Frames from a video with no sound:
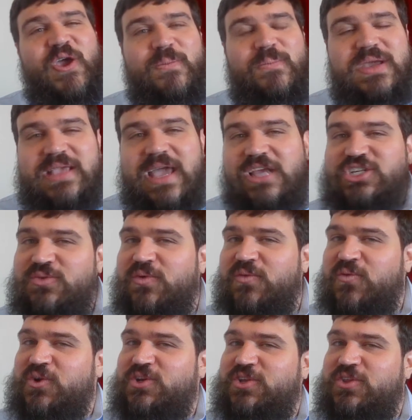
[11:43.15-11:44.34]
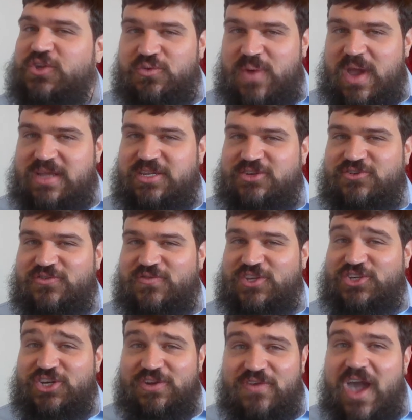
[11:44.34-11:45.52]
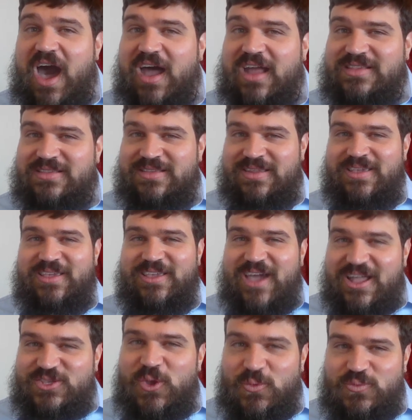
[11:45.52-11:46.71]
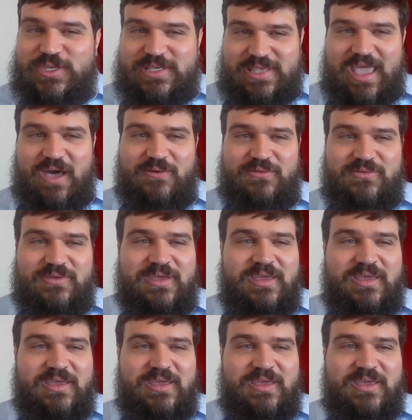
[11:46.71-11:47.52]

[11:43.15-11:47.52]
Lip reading: but he's actually referring to the direct intervention of God, God's own self.